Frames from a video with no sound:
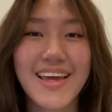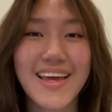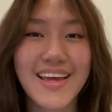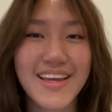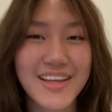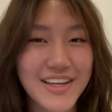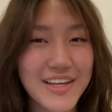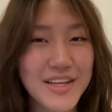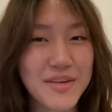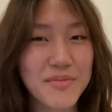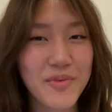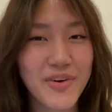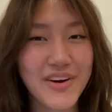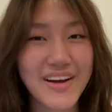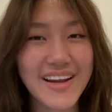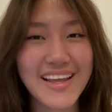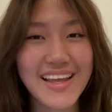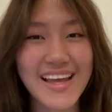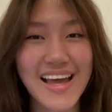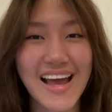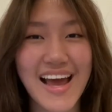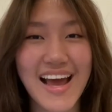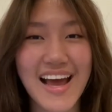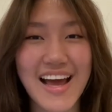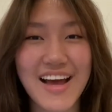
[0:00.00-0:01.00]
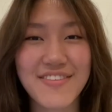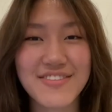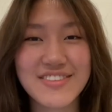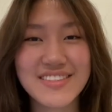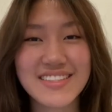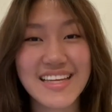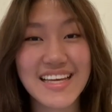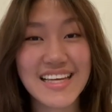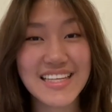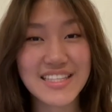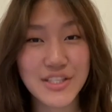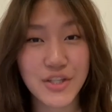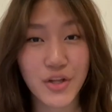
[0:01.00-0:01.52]
Good morning, Cavs.
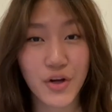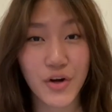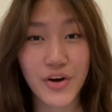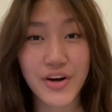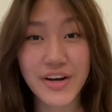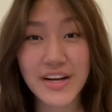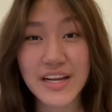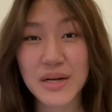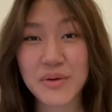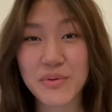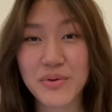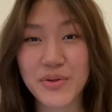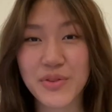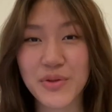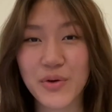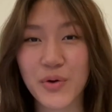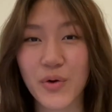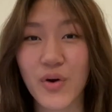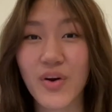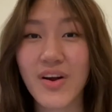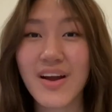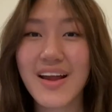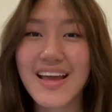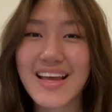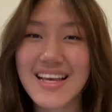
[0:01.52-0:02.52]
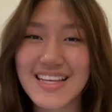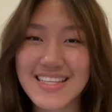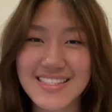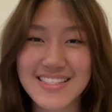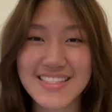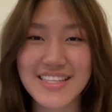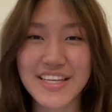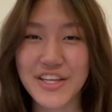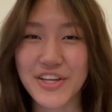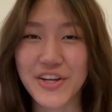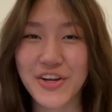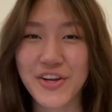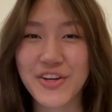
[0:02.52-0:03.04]
It's Lauren here with your
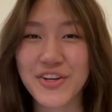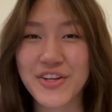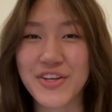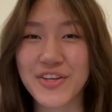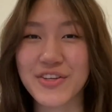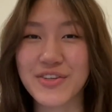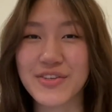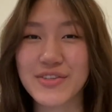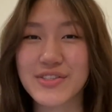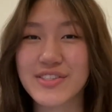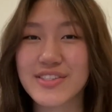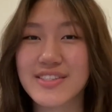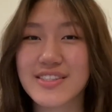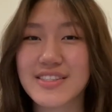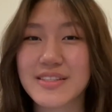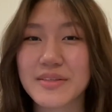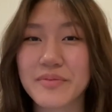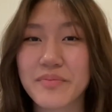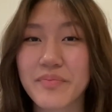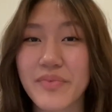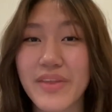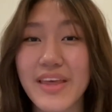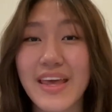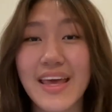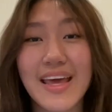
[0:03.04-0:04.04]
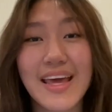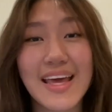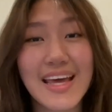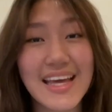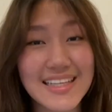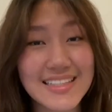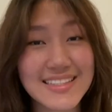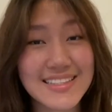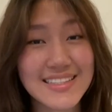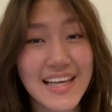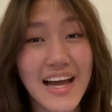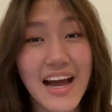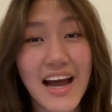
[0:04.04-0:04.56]
Senior News.
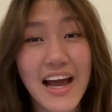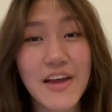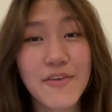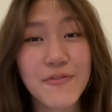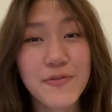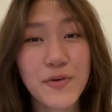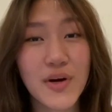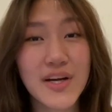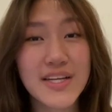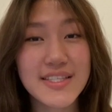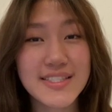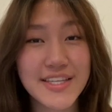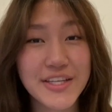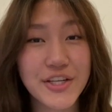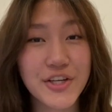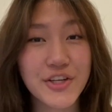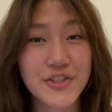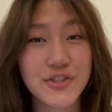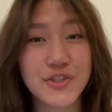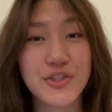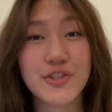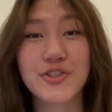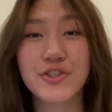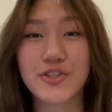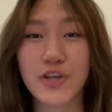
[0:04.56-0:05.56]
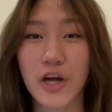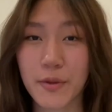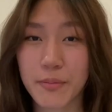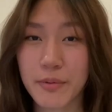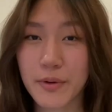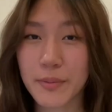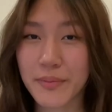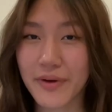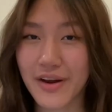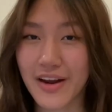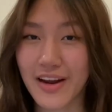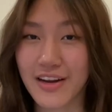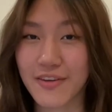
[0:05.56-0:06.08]
It's time for our seniors to start
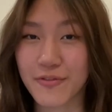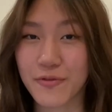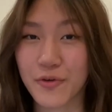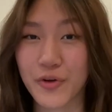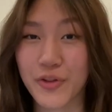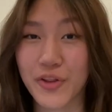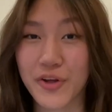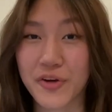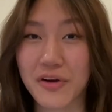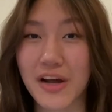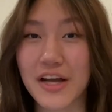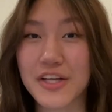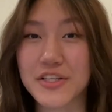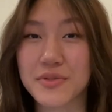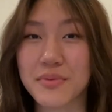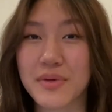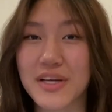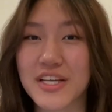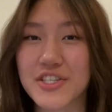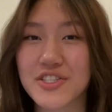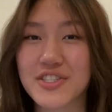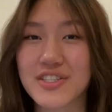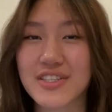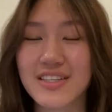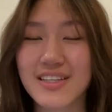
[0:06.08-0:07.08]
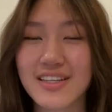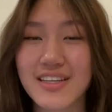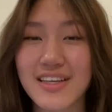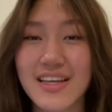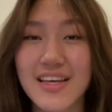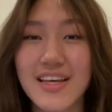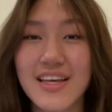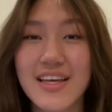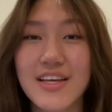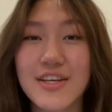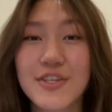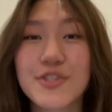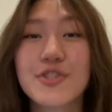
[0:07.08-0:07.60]
preparing for their graduation.
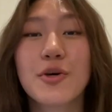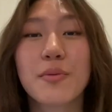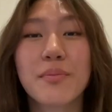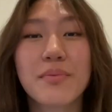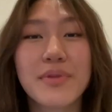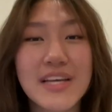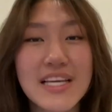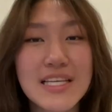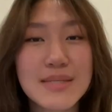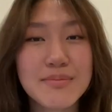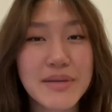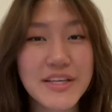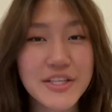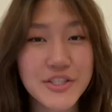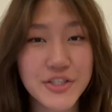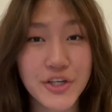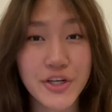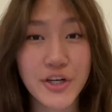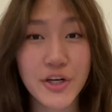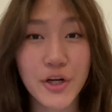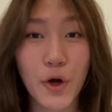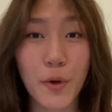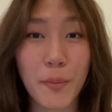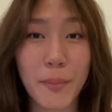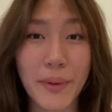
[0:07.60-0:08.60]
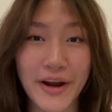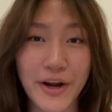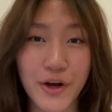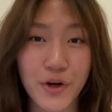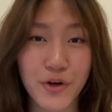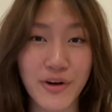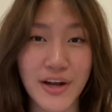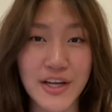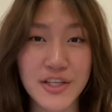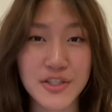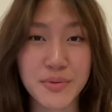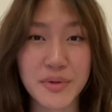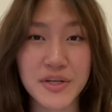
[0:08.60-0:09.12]
So please make sure to go buy your
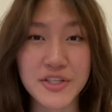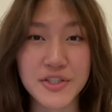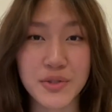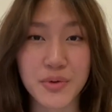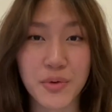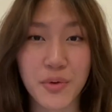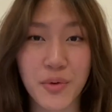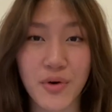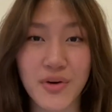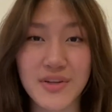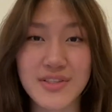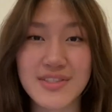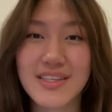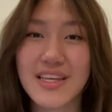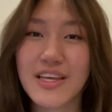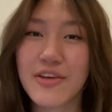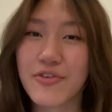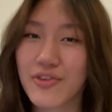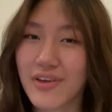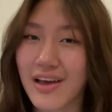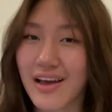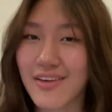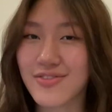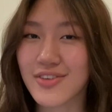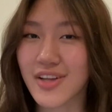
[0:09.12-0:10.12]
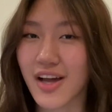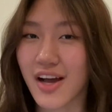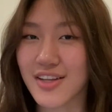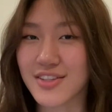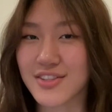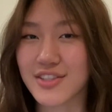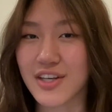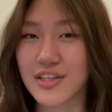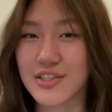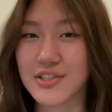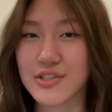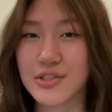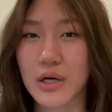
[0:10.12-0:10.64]
graduation cords if you have not
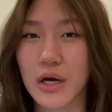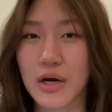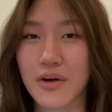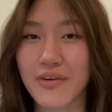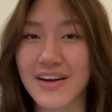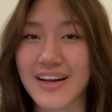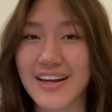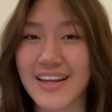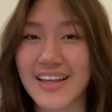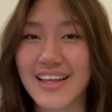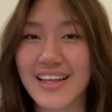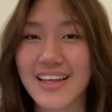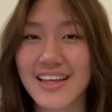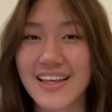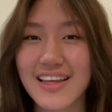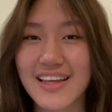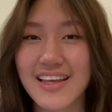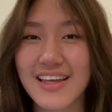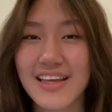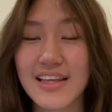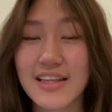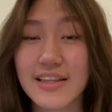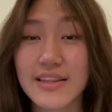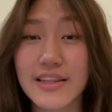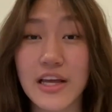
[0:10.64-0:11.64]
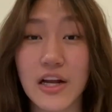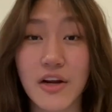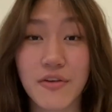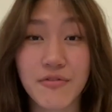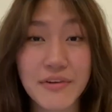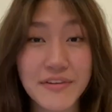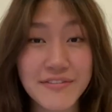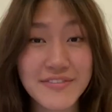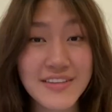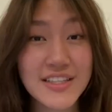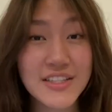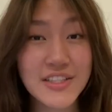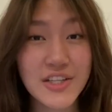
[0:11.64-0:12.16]
done so already. They are
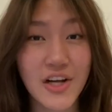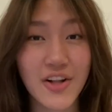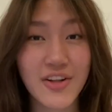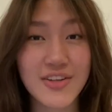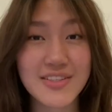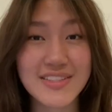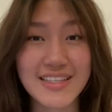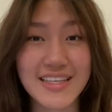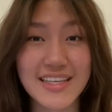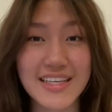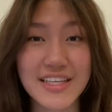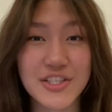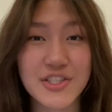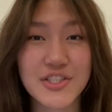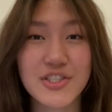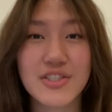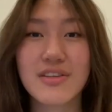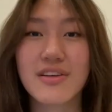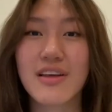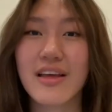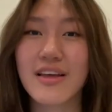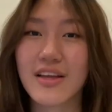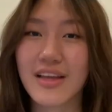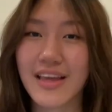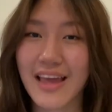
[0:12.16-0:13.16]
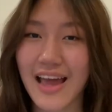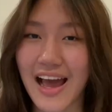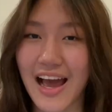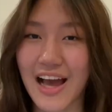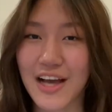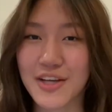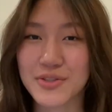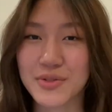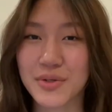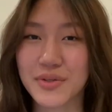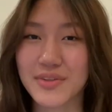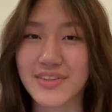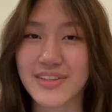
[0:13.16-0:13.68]
$15 each,
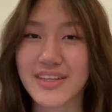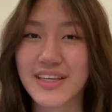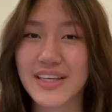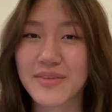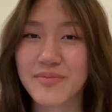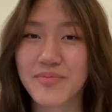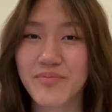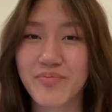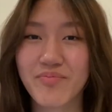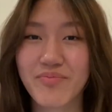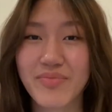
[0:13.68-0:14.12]
cash only.